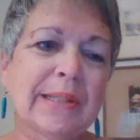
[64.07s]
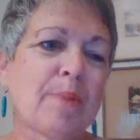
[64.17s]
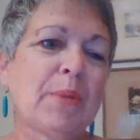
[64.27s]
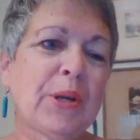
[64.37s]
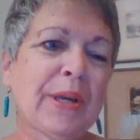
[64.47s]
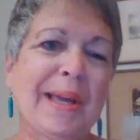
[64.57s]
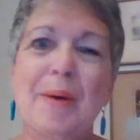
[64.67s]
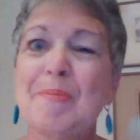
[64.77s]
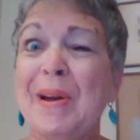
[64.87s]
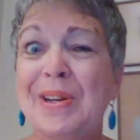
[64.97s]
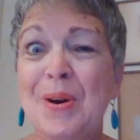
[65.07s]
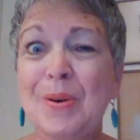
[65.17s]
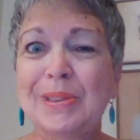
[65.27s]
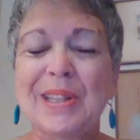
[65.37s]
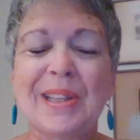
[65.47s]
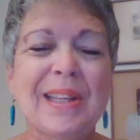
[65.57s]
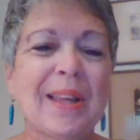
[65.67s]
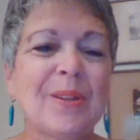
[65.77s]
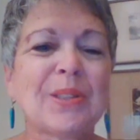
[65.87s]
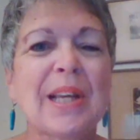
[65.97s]
I'm looking at my notes on the
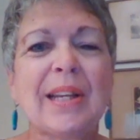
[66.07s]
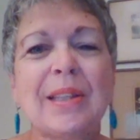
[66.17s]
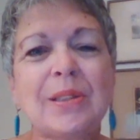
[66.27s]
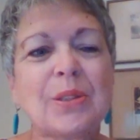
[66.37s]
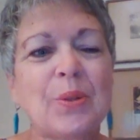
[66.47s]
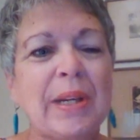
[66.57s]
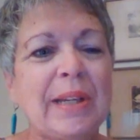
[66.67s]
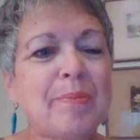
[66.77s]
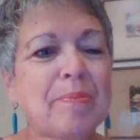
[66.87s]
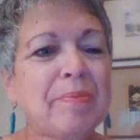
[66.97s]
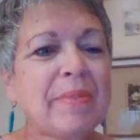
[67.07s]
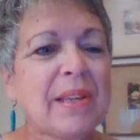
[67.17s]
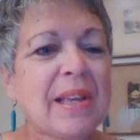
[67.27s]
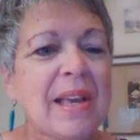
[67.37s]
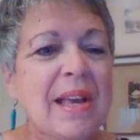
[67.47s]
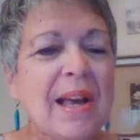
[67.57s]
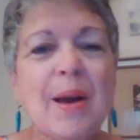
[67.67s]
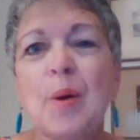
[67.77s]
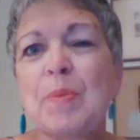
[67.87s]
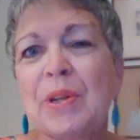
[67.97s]
other side of the screen. I
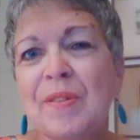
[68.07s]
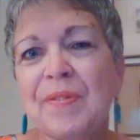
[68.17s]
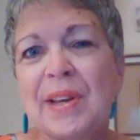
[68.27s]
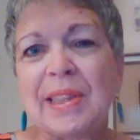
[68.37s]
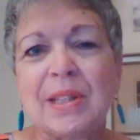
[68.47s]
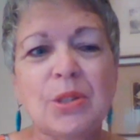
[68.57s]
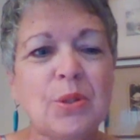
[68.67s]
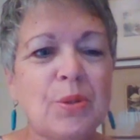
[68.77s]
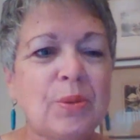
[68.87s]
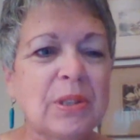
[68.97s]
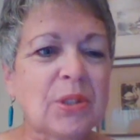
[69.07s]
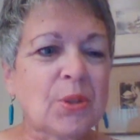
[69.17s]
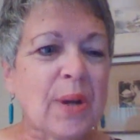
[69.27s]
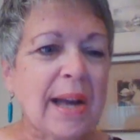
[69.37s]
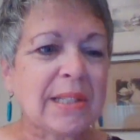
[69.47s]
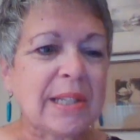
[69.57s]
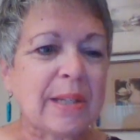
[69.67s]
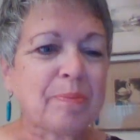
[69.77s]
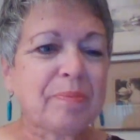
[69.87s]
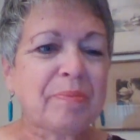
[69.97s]
hope you don't find that too
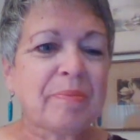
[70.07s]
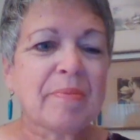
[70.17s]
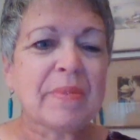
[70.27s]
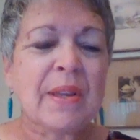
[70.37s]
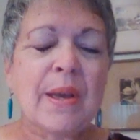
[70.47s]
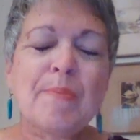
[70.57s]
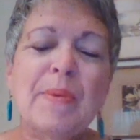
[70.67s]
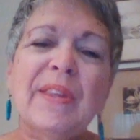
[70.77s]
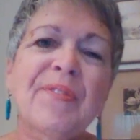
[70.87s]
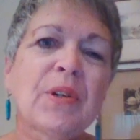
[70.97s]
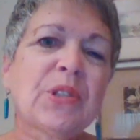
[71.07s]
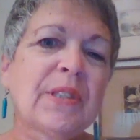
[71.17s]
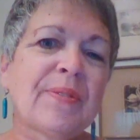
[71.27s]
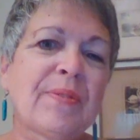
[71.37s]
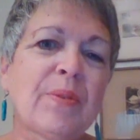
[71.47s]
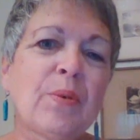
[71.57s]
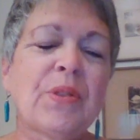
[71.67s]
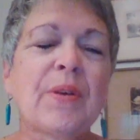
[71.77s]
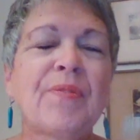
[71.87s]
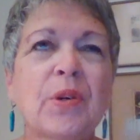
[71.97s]
distracting. But the first
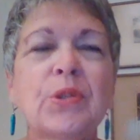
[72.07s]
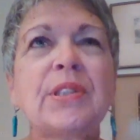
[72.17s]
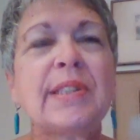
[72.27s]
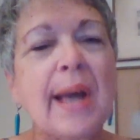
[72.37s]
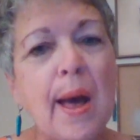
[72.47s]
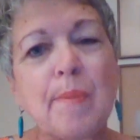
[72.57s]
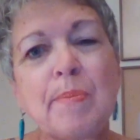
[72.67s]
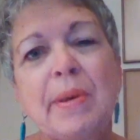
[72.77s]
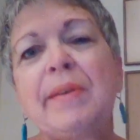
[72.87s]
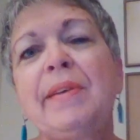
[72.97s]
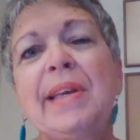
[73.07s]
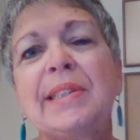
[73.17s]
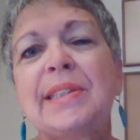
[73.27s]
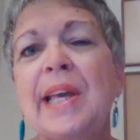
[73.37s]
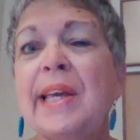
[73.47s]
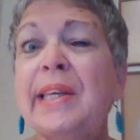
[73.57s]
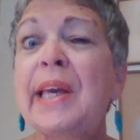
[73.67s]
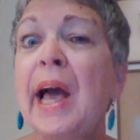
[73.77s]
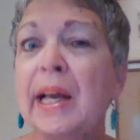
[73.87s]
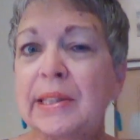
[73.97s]
step in saying
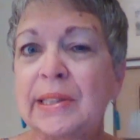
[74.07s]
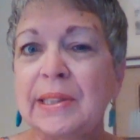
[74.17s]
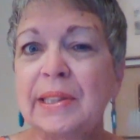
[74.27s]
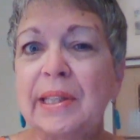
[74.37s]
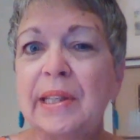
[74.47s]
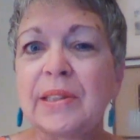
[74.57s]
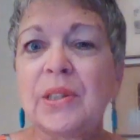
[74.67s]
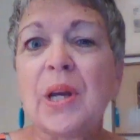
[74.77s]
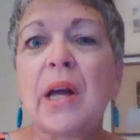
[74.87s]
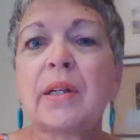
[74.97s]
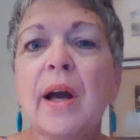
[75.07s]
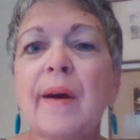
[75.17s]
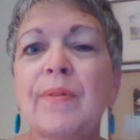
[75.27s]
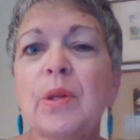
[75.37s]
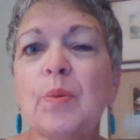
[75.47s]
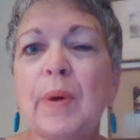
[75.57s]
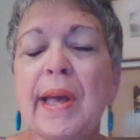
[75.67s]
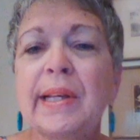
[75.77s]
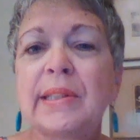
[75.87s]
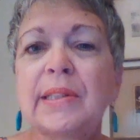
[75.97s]
yes is to uncover the
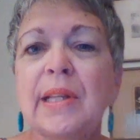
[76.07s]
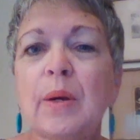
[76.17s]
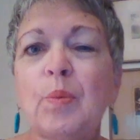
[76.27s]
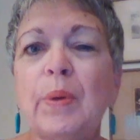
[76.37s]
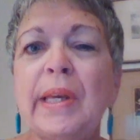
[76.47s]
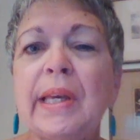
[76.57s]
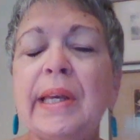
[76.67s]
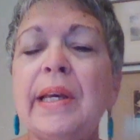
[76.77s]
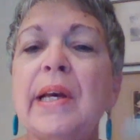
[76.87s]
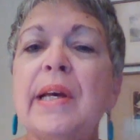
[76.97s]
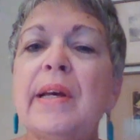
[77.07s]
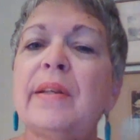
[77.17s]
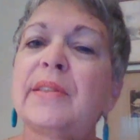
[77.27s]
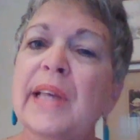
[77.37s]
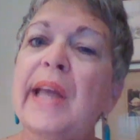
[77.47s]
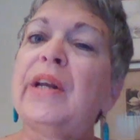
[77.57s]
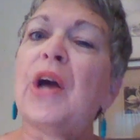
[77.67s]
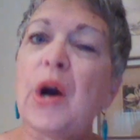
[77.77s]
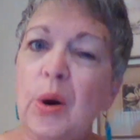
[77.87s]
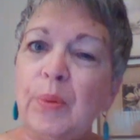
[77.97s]
ways that we say
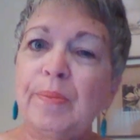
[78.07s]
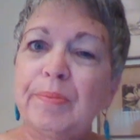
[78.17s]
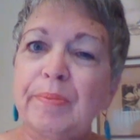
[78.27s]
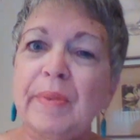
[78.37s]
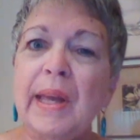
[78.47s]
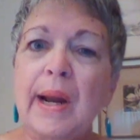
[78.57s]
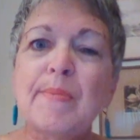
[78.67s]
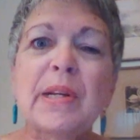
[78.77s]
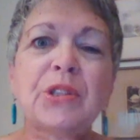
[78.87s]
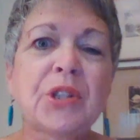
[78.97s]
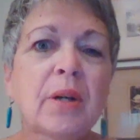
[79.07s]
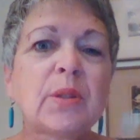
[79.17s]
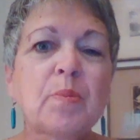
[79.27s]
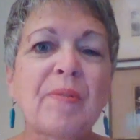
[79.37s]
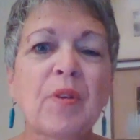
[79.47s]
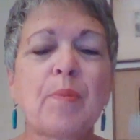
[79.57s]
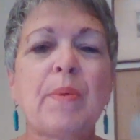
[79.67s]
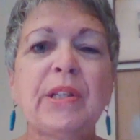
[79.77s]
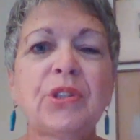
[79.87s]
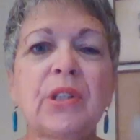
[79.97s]
no. And I'm going to share some
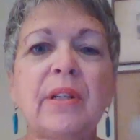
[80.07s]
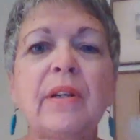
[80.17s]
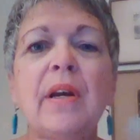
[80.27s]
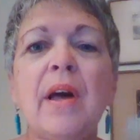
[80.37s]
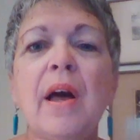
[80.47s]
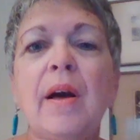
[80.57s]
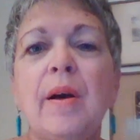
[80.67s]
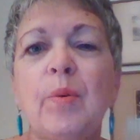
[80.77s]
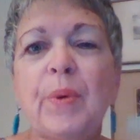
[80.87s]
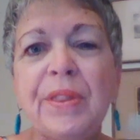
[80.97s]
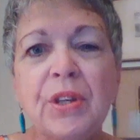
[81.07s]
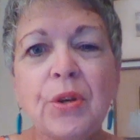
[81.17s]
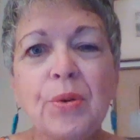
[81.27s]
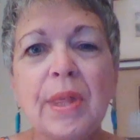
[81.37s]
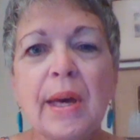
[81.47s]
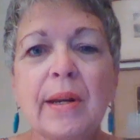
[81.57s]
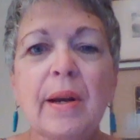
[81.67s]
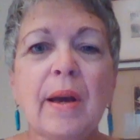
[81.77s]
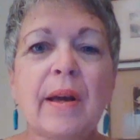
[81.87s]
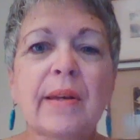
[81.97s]
information with you
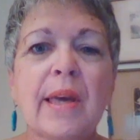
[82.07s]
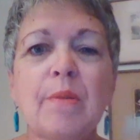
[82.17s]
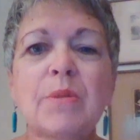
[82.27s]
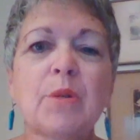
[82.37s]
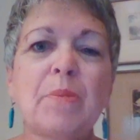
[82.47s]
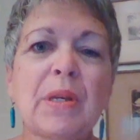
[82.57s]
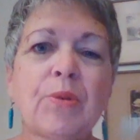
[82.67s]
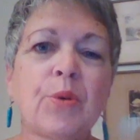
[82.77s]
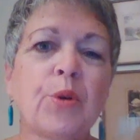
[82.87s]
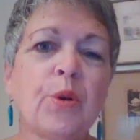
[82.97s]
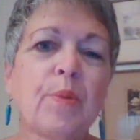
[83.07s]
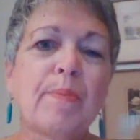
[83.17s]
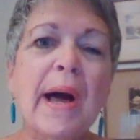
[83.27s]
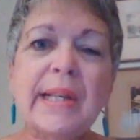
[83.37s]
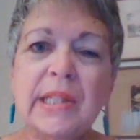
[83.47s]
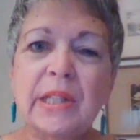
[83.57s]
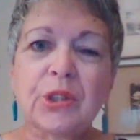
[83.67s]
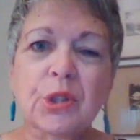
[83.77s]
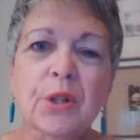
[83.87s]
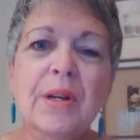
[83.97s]
that came to me through my
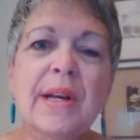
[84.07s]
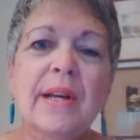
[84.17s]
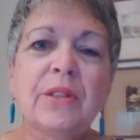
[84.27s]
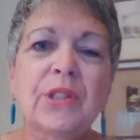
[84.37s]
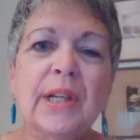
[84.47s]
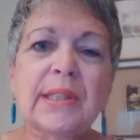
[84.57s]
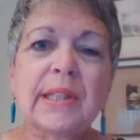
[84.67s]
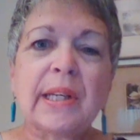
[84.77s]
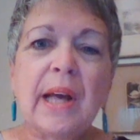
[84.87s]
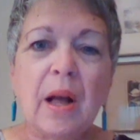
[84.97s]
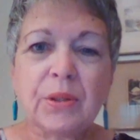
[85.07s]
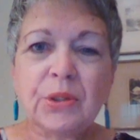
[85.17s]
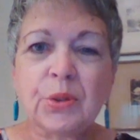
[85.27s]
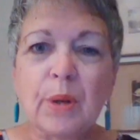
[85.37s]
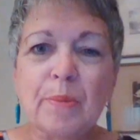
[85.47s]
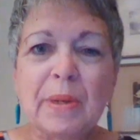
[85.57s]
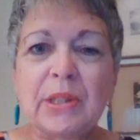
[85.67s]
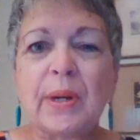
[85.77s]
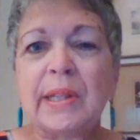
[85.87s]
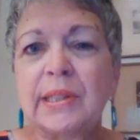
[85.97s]
teacher, Jessica Alstrom at
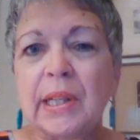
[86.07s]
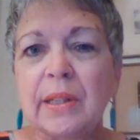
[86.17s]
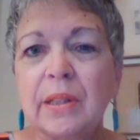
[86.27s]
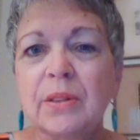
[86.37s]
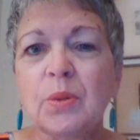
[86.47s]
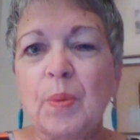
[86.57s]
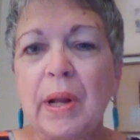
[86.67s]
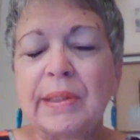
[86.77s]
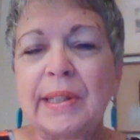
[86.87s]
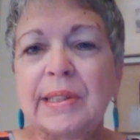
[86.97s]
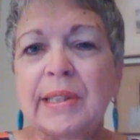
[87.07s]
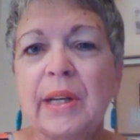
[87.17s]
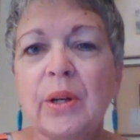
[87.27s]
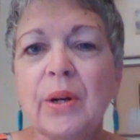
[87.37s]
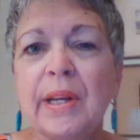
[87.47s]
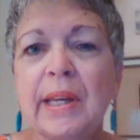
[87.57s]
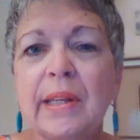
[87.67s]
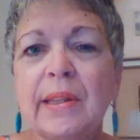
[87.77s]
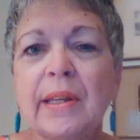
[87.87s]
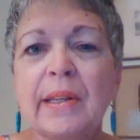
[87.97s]
Transcendence Wellness Center
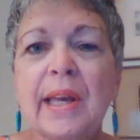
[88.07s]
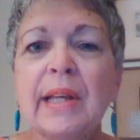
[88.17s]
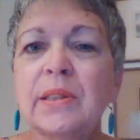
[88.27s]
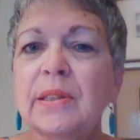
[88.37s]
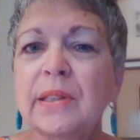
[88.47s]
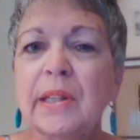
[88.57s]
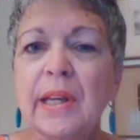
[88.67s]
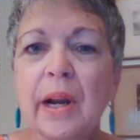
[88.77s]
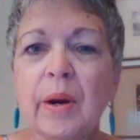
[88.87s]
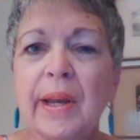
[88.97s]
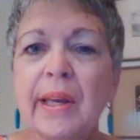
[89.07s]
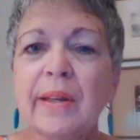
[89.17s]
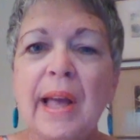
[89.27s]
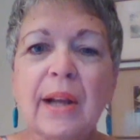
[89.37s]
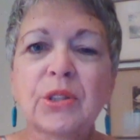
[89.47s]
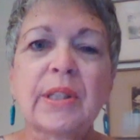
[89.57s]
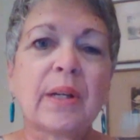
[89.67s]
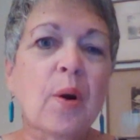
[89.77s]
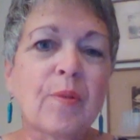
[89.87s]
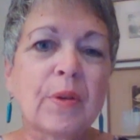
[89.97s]
in the Kansas City area, actually
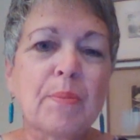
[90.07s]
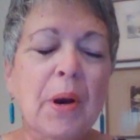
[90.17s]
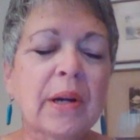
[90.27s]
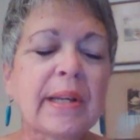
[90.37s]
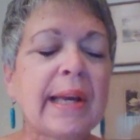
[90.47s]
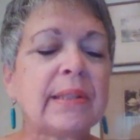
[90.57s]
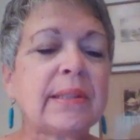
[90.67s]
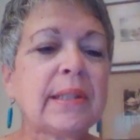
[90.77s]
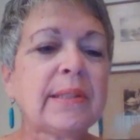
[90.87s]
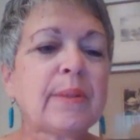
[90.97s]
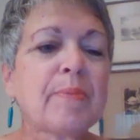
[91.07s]
in Overland Park, Kansas.